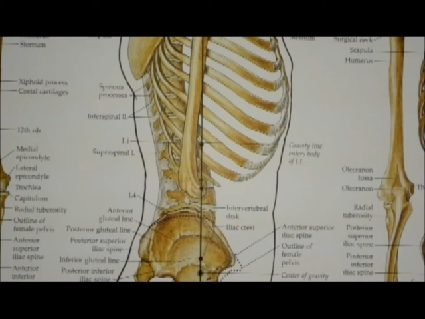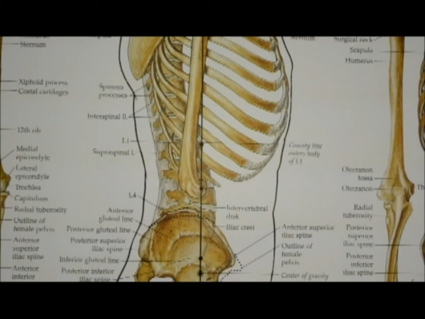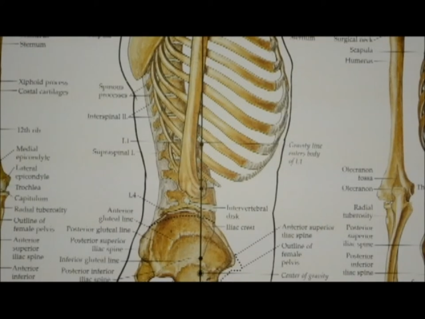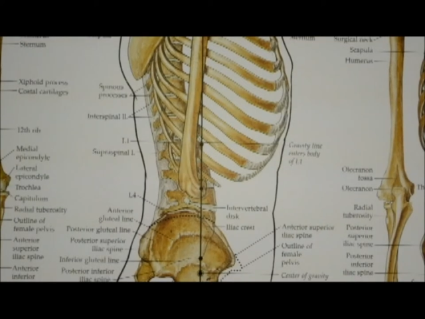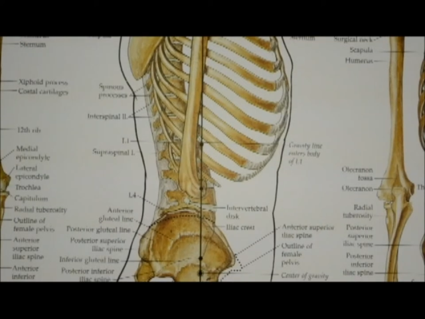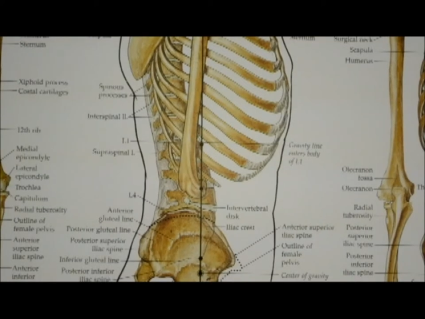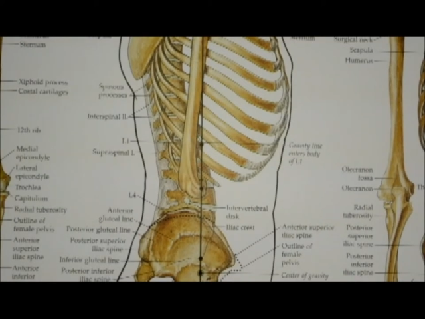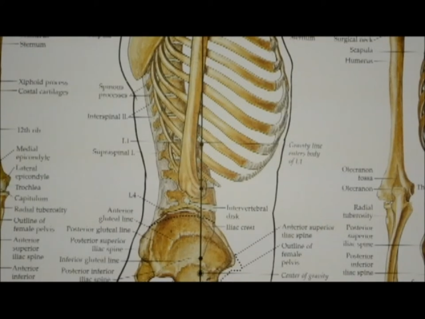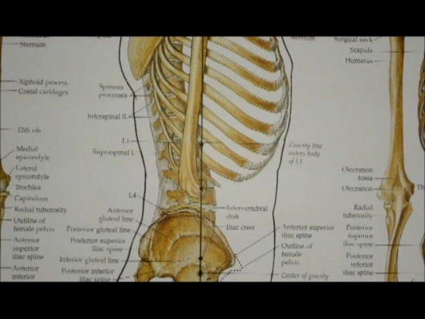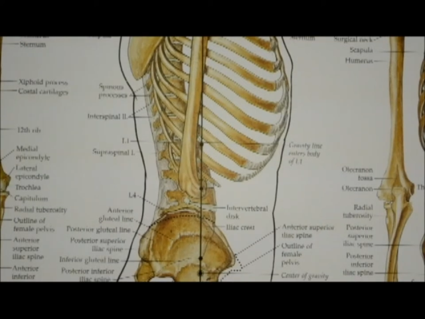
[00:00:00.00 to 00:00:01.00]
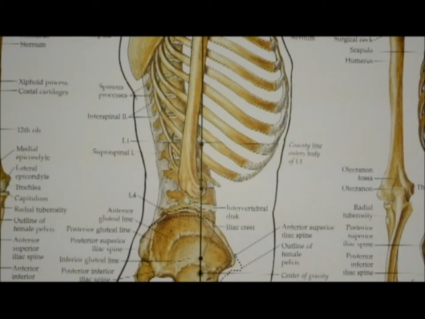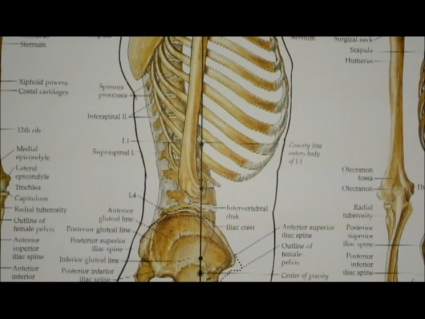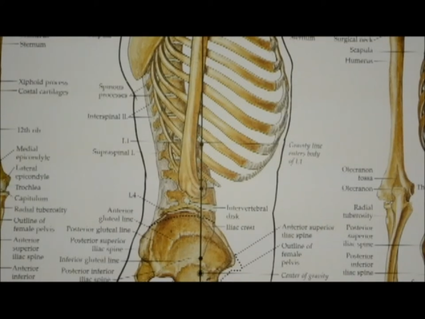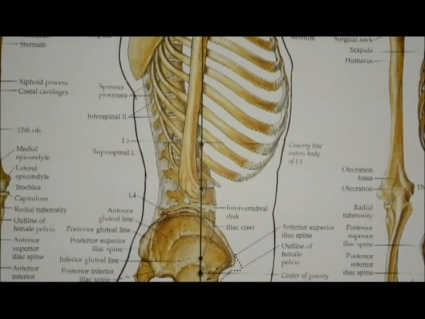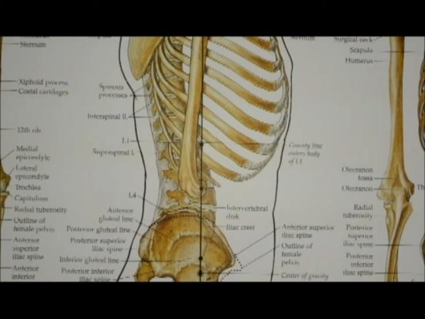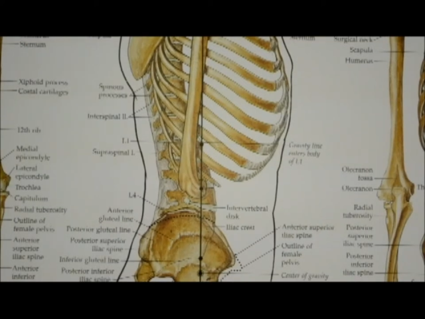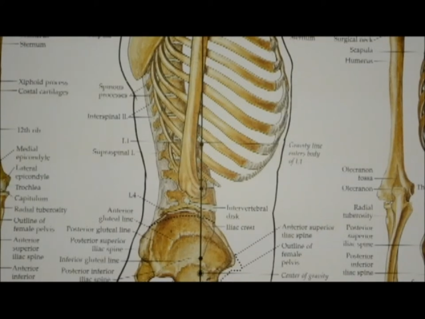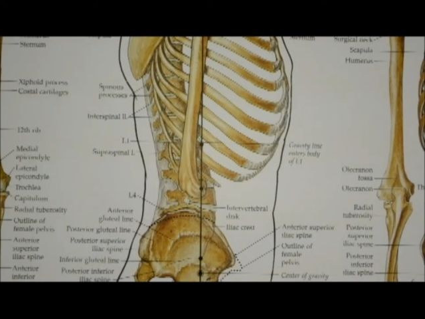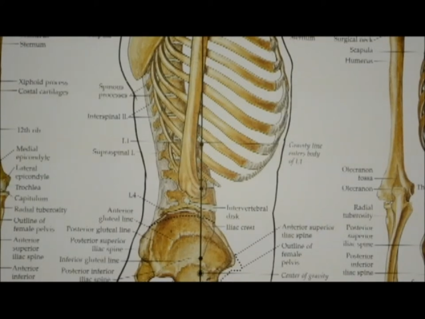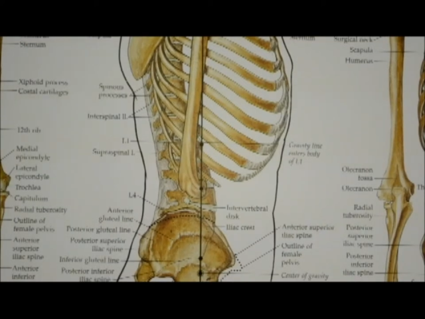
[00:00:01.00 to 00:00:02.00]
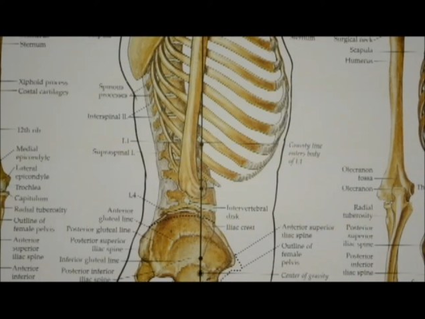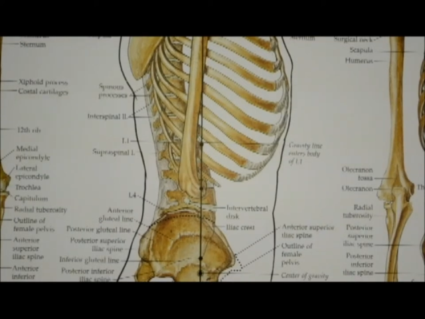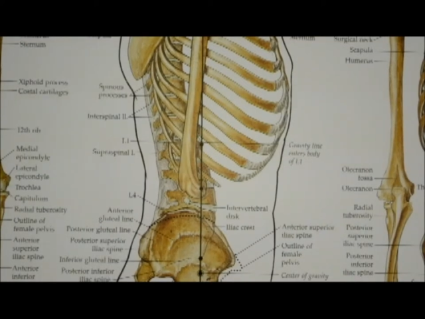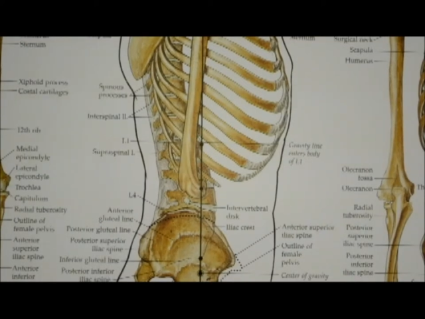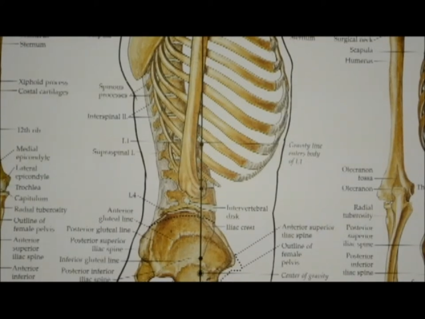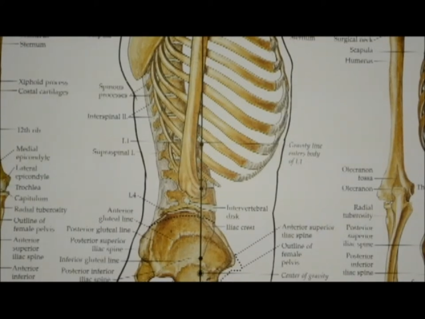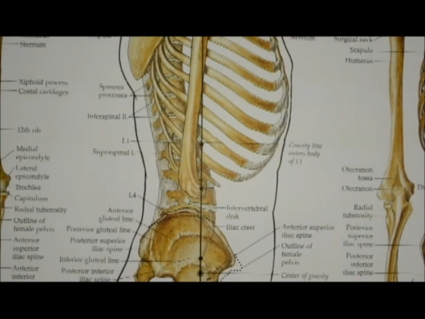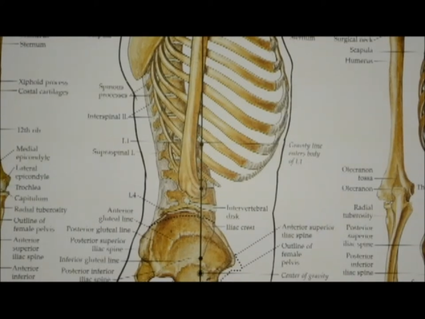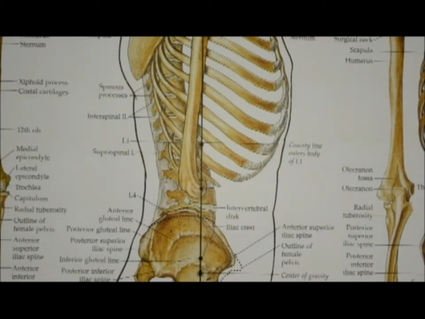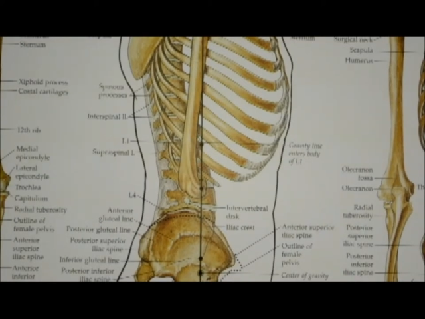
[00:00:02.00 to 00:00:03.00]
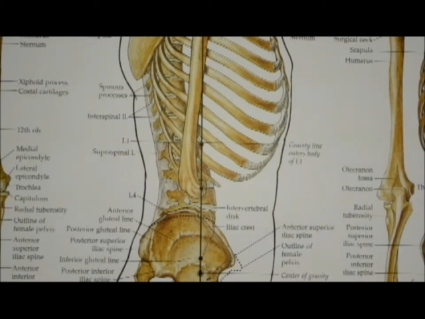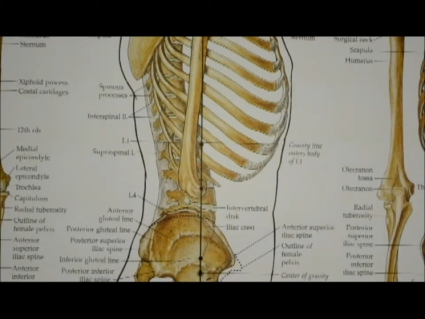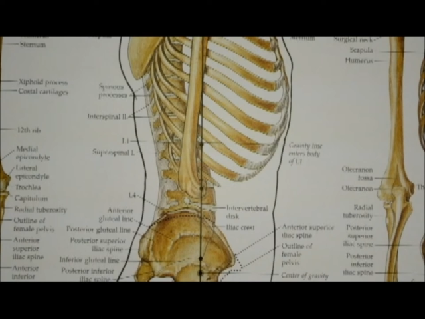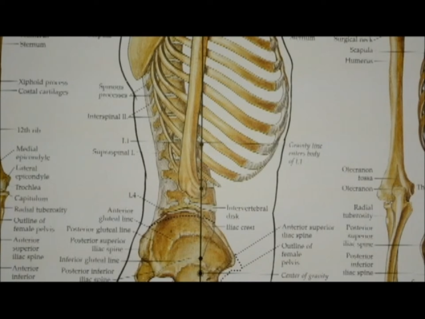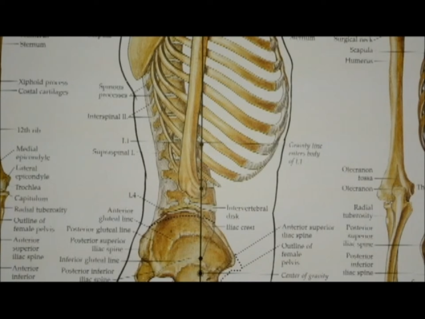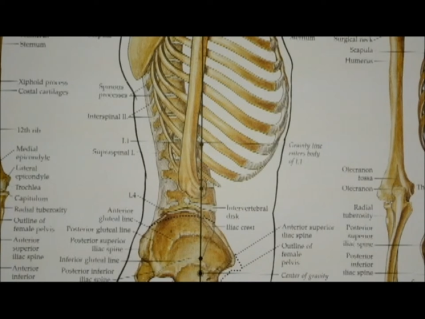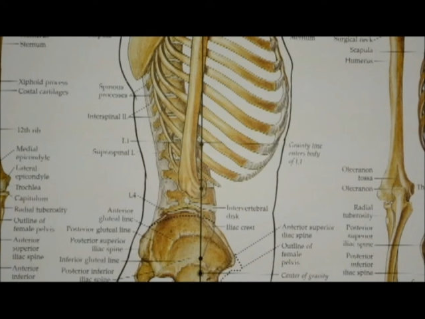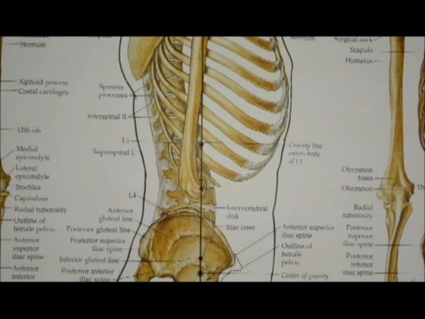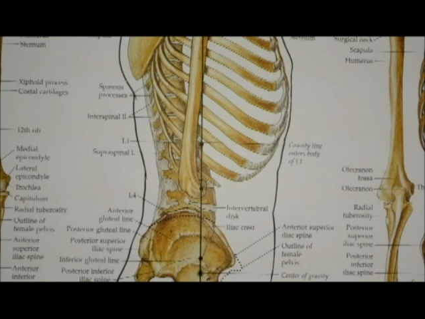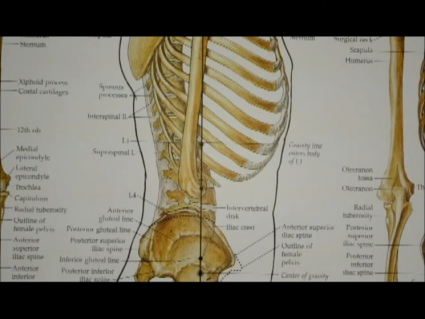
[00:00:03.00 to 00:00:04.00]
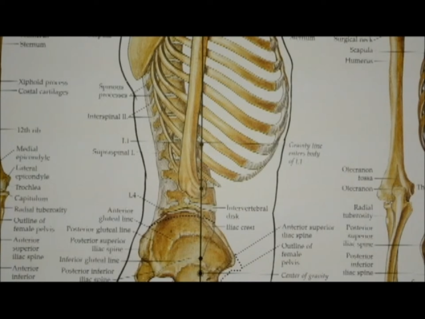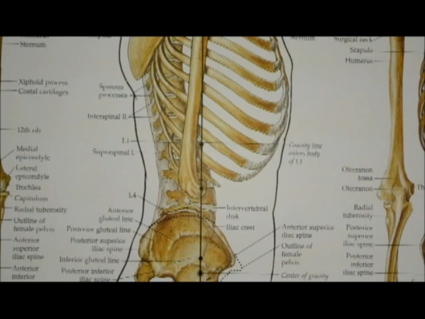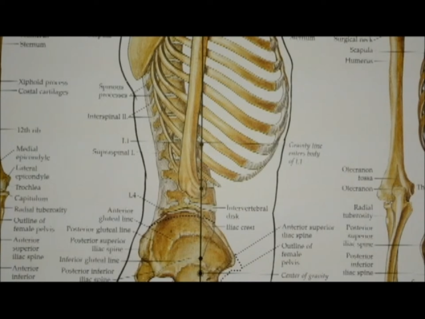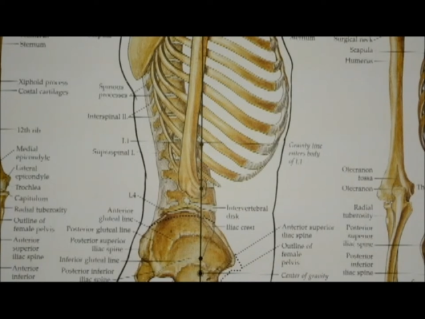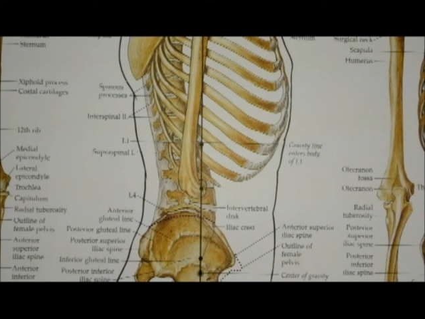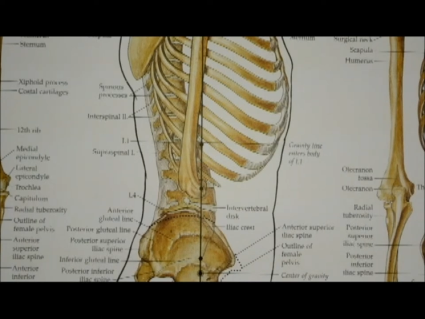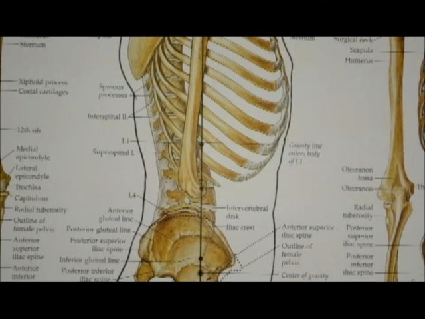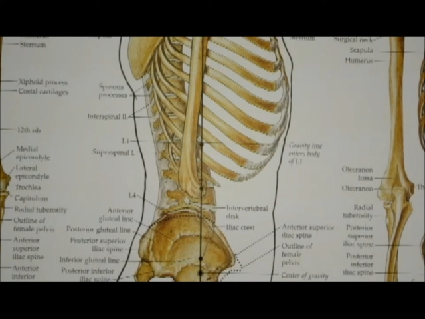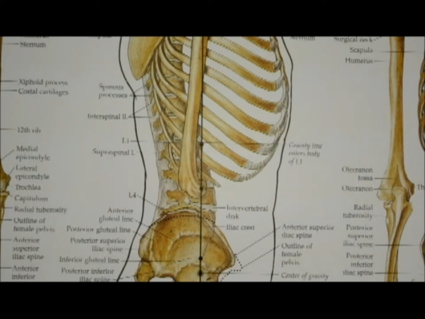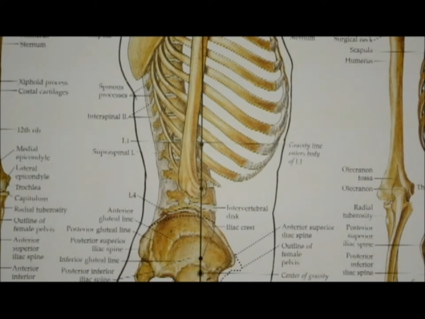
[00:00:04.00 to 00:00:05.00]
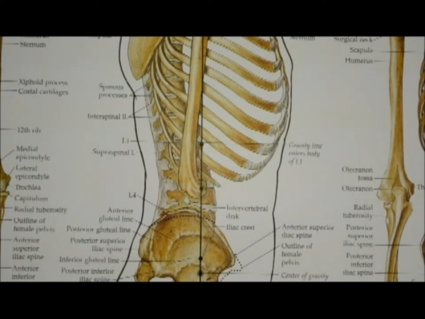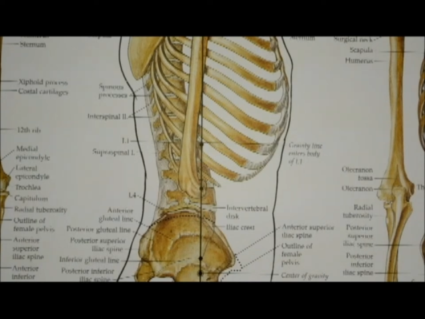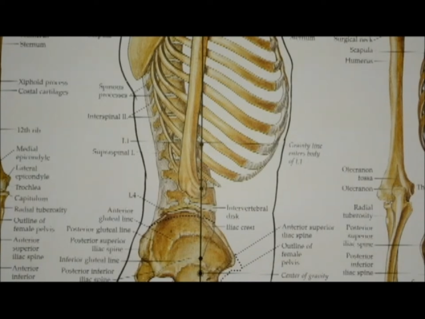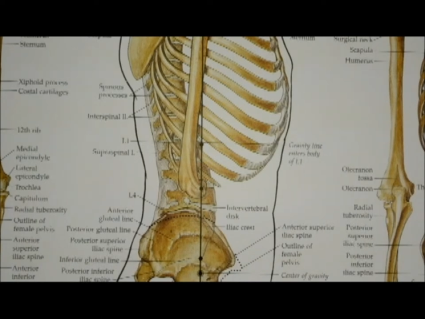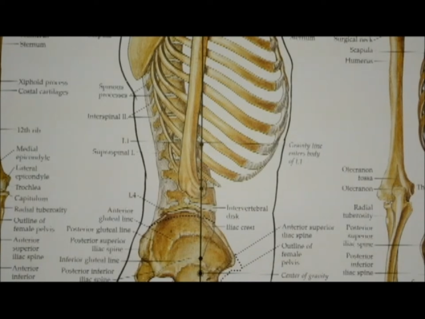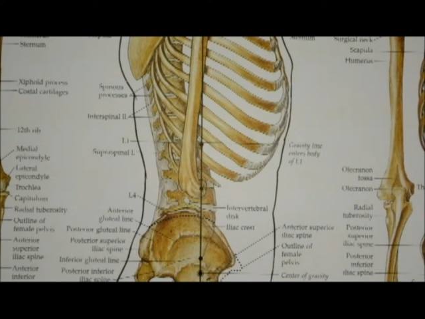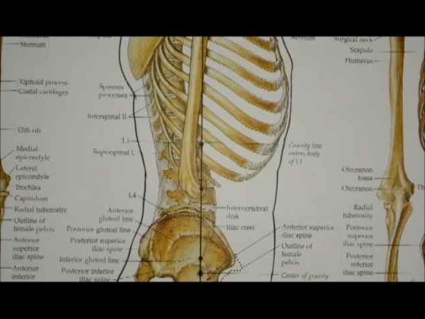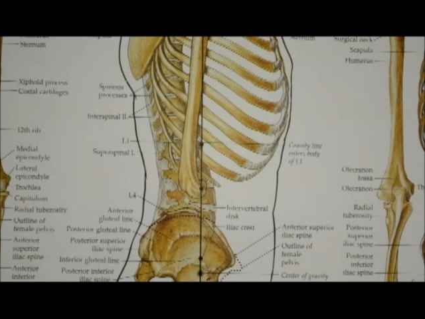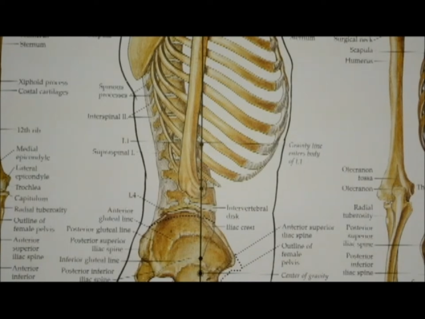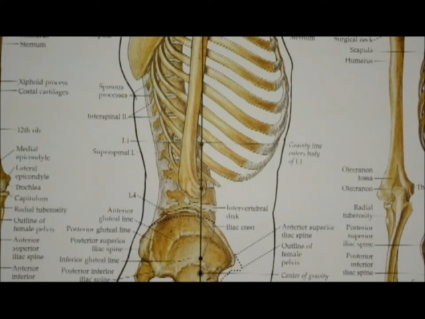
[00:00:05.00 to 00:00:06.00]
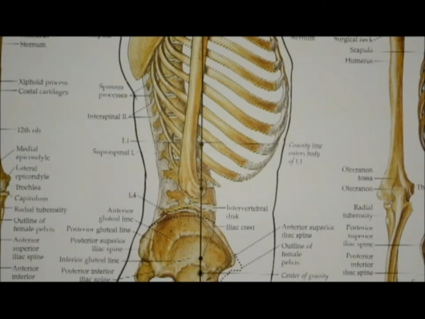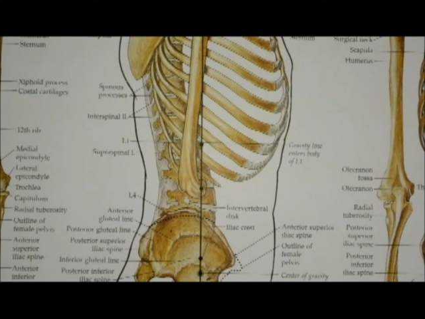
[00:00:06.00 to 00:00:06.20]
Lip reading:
[unreadable: no face in view]